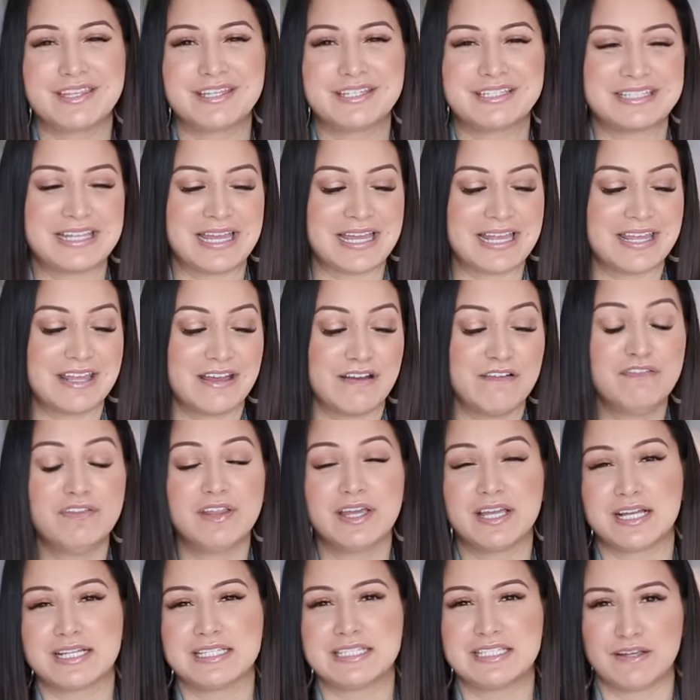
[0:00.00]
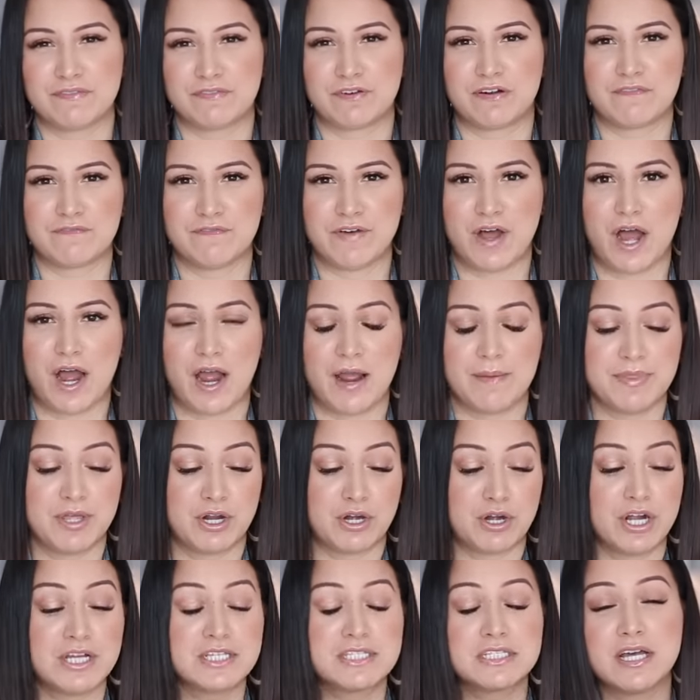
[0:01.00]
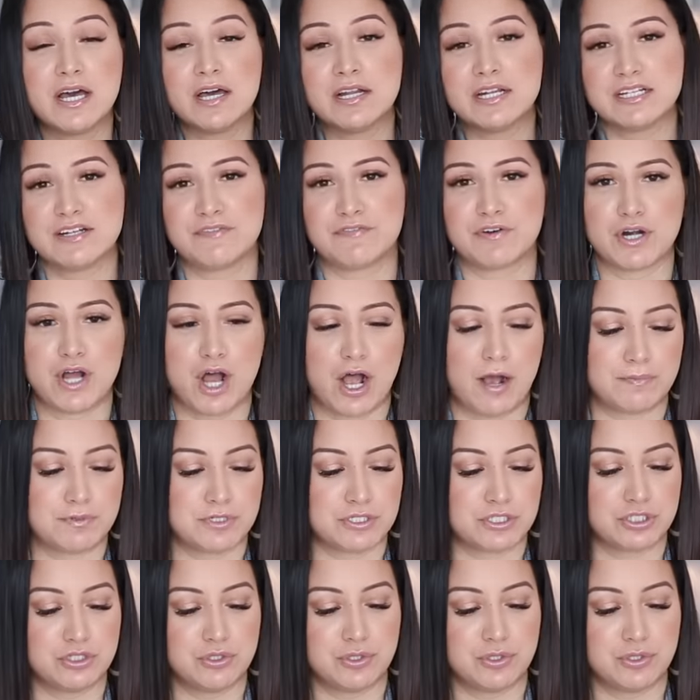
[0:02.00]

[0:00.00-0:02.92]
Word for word: they give like a different vibe. There are a ton of different options.